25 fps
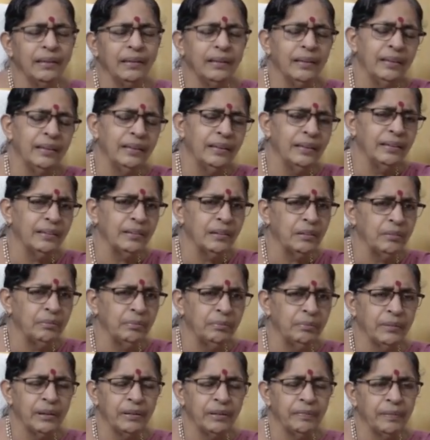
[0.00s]
It is
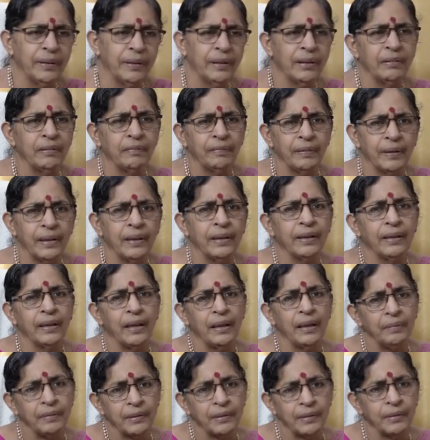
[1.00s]
of different
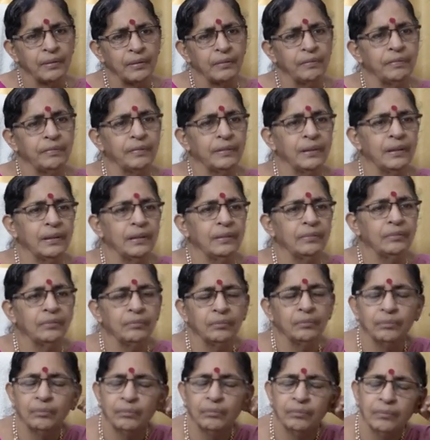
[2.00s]
types of
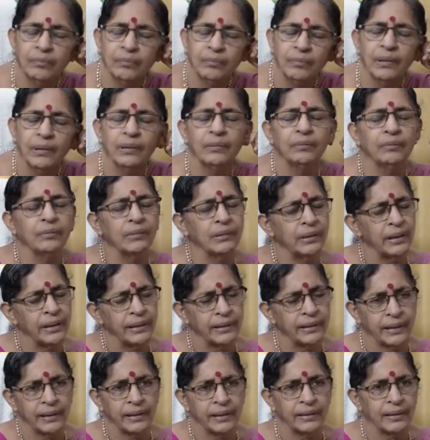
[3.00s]

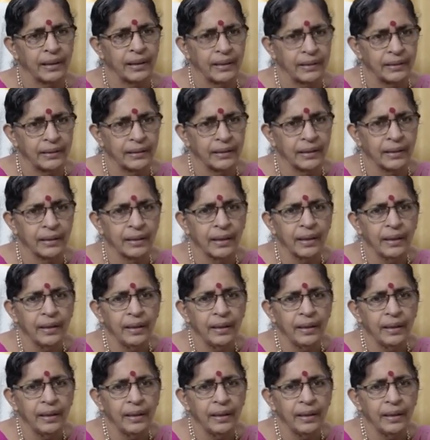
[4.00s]
disease are there.